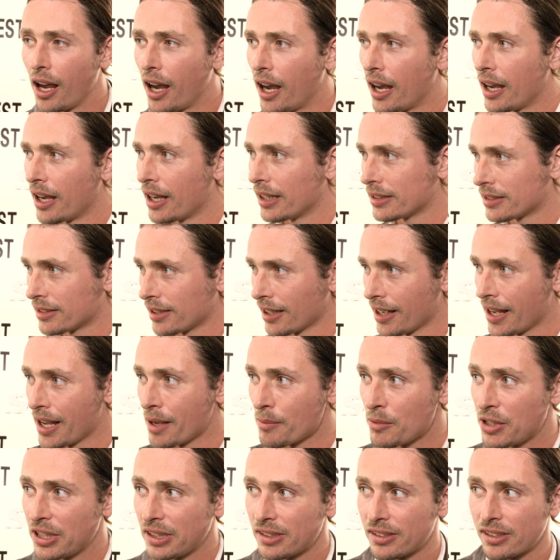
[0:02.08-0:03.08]

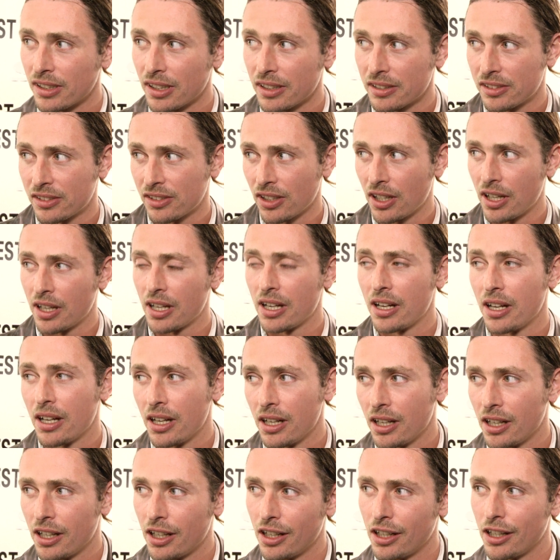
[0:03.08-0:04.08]
Tam is
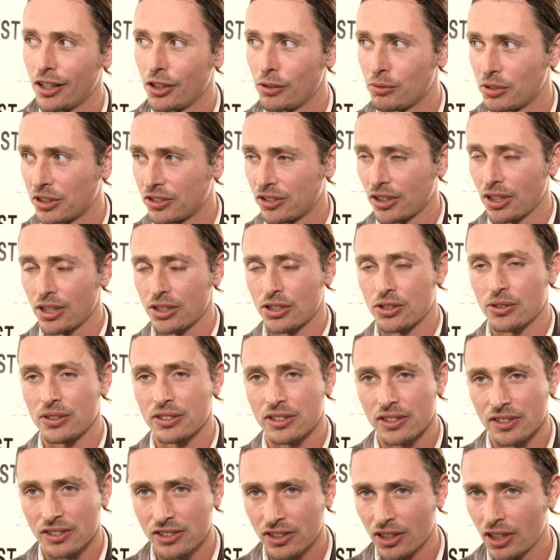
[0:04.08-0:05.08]
a researcher
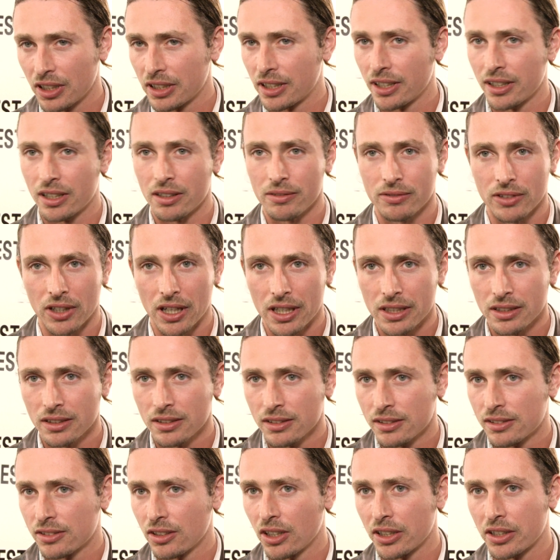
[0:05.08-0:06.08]
into psychic
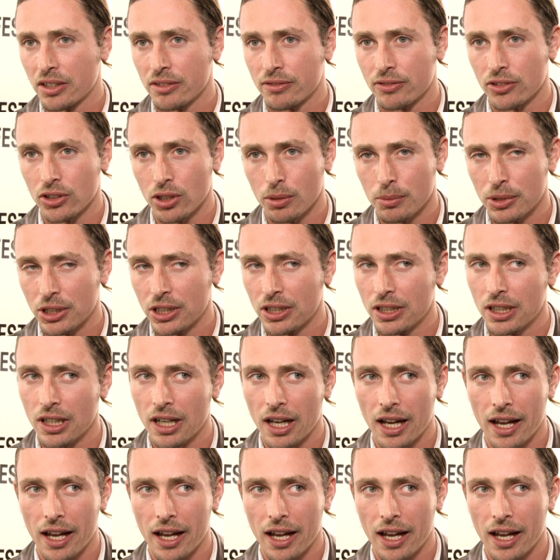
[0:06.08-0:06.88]
events, psychic phenomena,